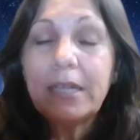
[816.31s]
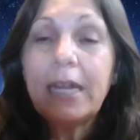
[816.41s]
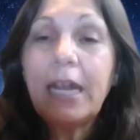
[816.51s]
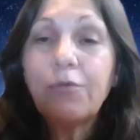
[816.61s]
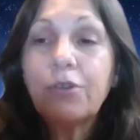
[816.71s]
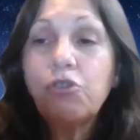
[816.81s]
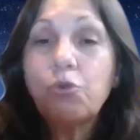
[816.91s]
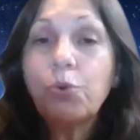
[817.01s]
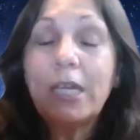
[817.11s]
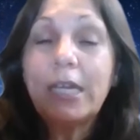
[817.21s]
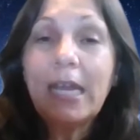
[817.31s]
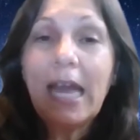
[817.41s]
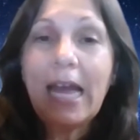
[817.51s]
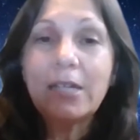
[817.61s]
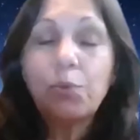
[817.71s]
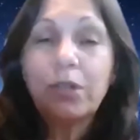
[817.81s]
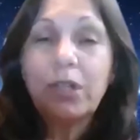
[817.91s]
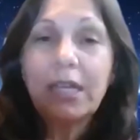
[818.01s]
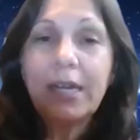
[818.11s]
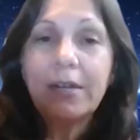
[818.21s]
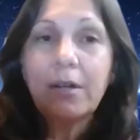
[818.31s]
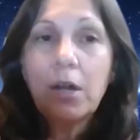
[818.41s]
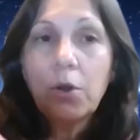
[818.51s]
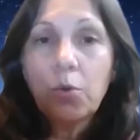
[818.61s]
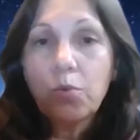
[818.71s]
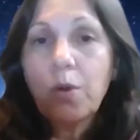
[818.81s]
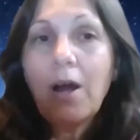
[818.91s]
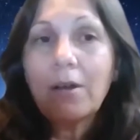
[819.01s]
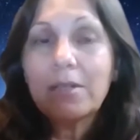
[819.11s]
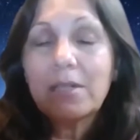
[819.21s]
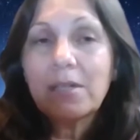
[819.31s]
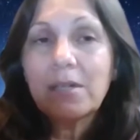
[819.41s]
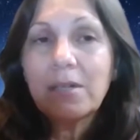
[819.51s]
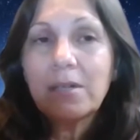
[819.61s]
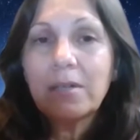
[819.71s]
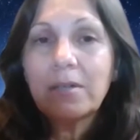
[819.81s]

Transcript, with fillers: that every tree has within it rocks,